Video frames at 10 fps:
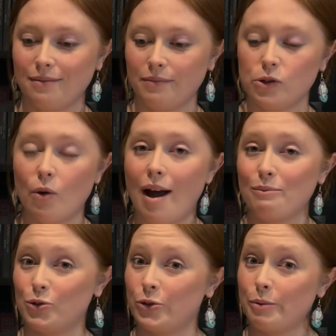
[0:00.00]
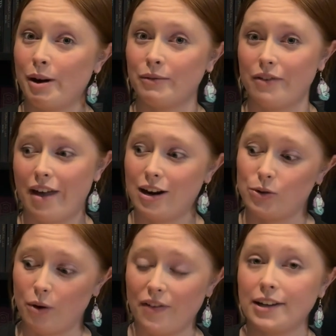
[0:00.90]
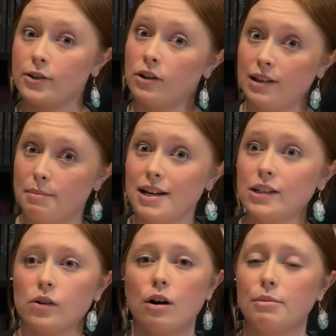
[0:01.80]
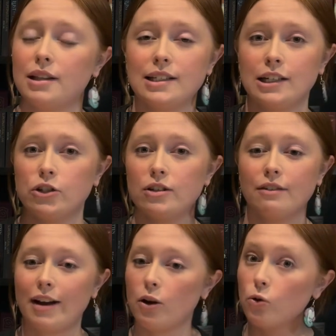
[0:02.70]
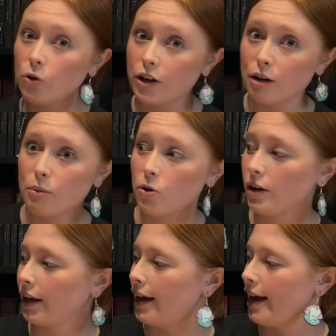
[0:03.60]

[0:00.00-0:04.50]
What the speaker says: So I'm so pumped for that as well. That's on Libby, so I'll be listening to that by audiobook.